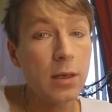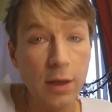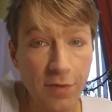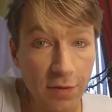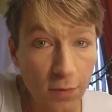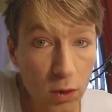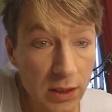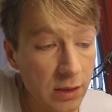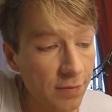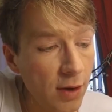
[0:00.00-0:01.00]
"If he
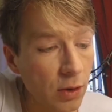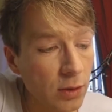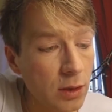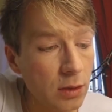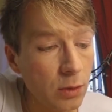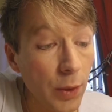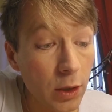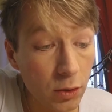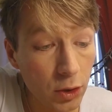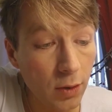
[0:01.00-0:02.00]
forces a vote, we
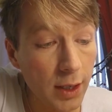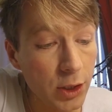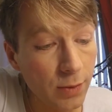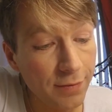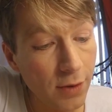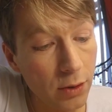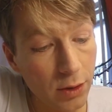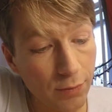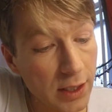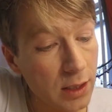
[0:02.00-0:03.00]
could try to invoke
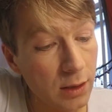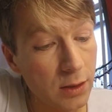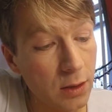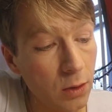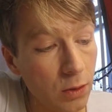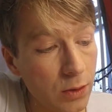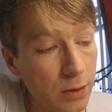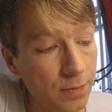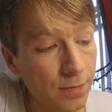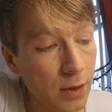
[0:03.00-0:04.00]
the residence
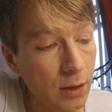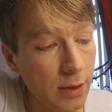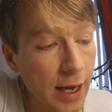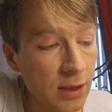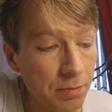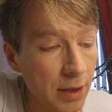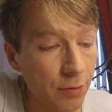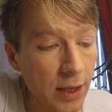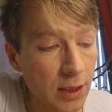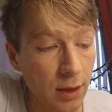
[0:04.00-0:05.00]
clause. He hasn't
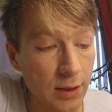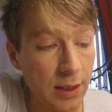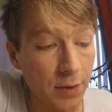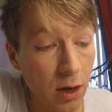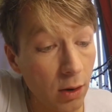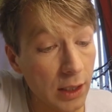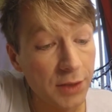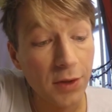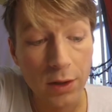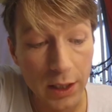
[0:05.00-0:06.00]
been resident in the
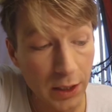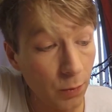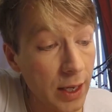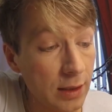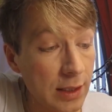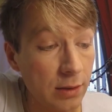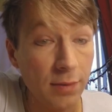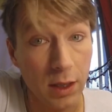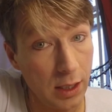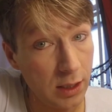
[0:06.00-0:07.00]
college for 30 weeks out
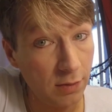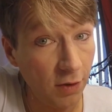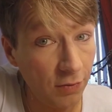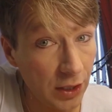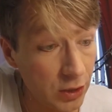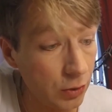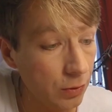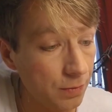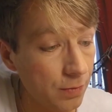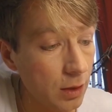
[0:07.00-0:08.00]
of the last
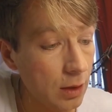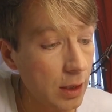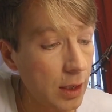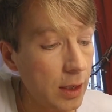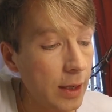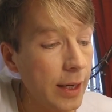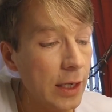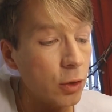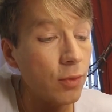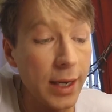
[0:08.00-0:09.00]
52.
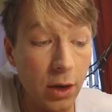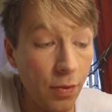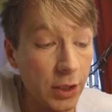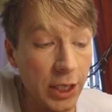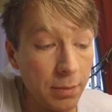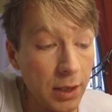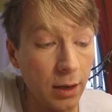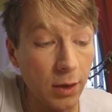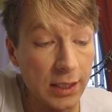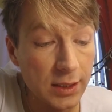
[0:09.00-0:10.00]
He's already got the
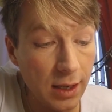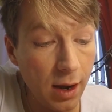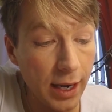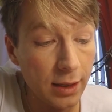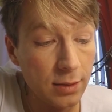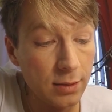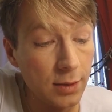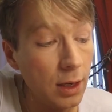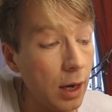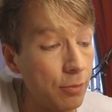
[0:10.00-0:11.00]
chaplain on his side,"
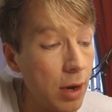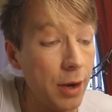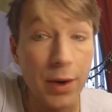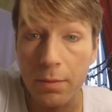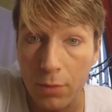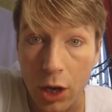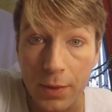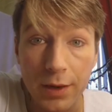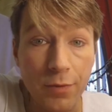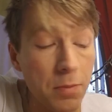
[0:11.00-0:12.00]
the librarian
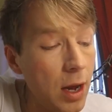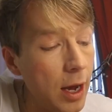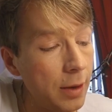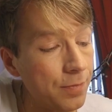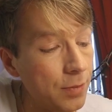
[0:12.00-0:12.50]
murmured in reply.